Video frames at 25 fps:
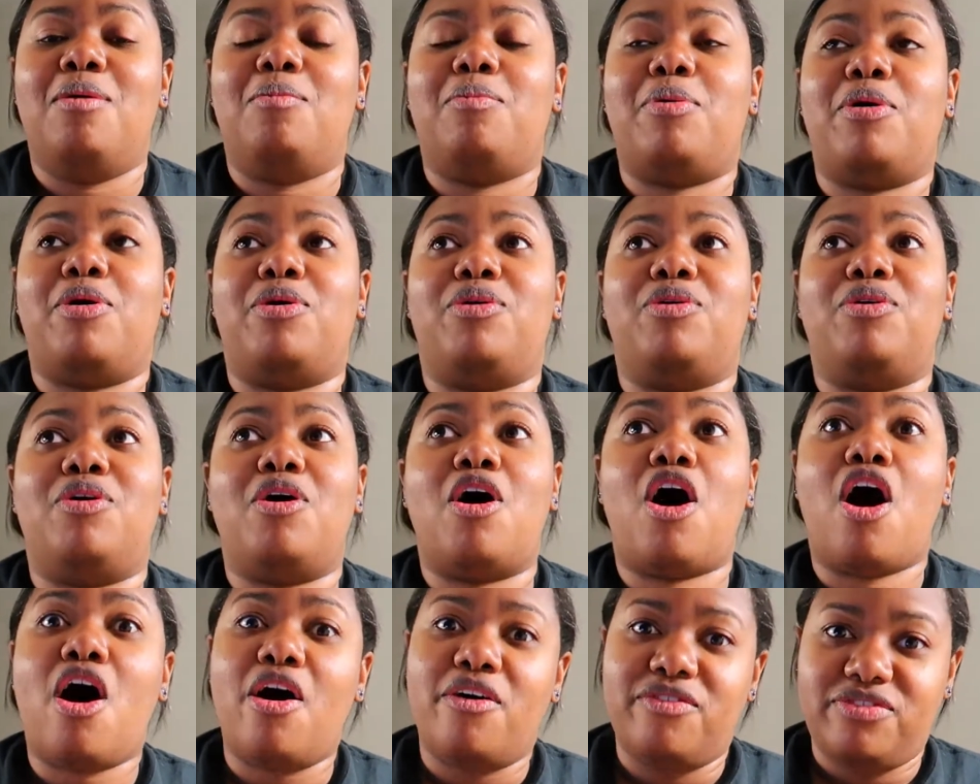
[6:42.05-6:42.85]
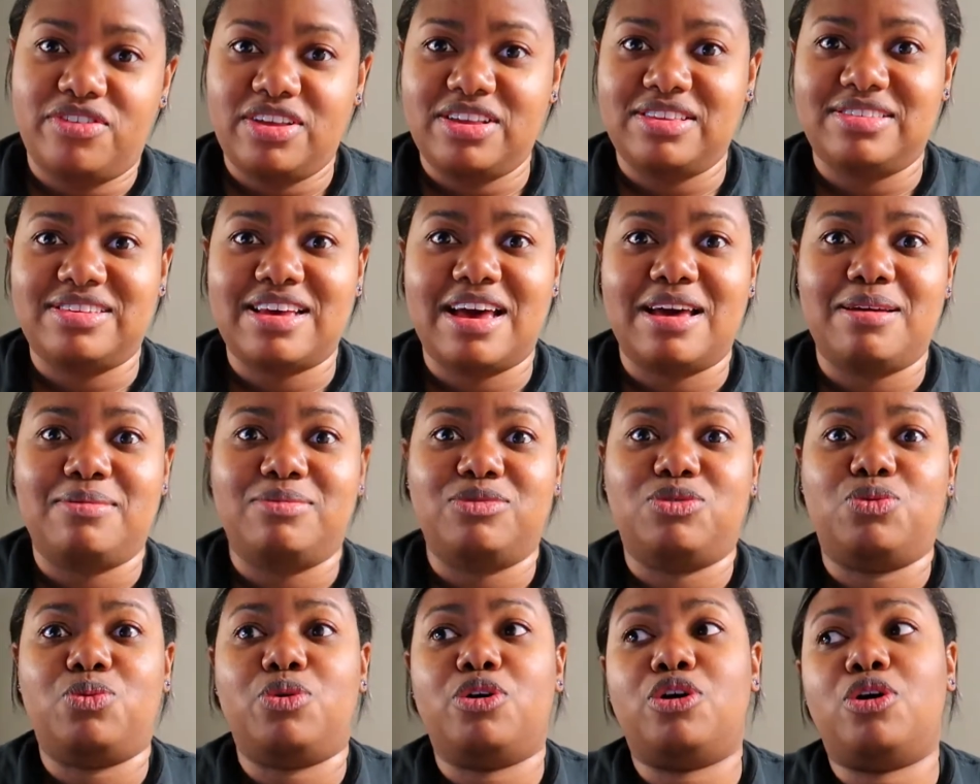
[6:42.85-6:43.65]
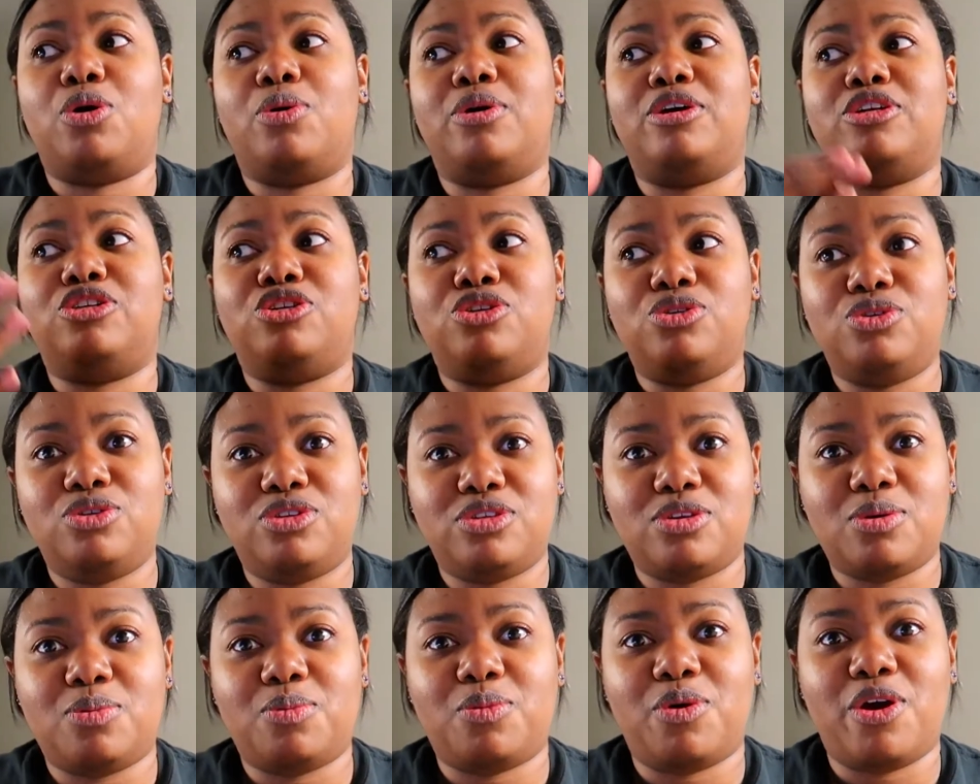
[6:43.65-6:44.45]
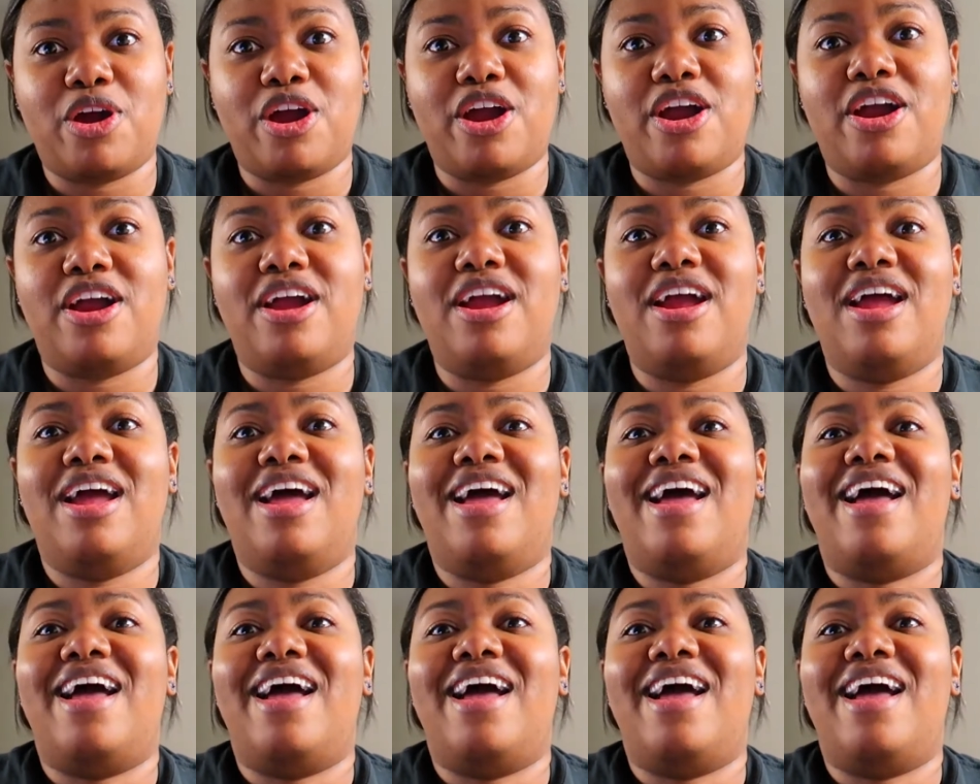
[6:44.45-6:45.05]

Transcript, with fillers: But oftentimes we're going to somewhere,